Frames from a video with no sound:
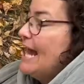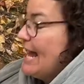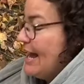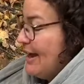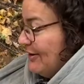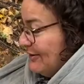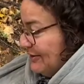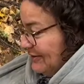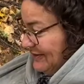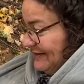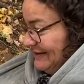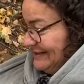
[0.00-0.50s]

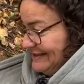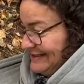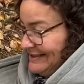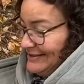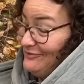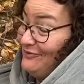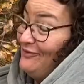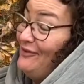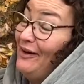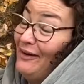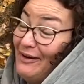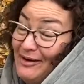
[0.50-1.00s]
this is
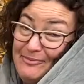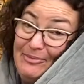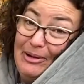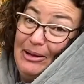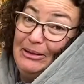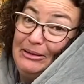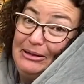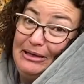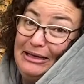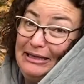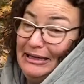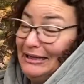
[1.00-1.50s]
very
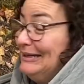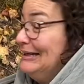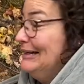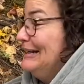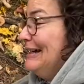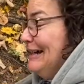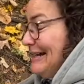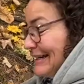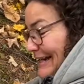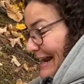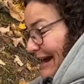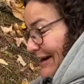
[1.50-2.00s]
bulky.
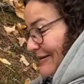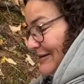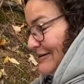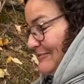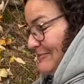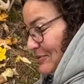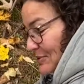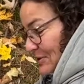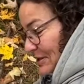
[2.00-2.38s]
Now I'm going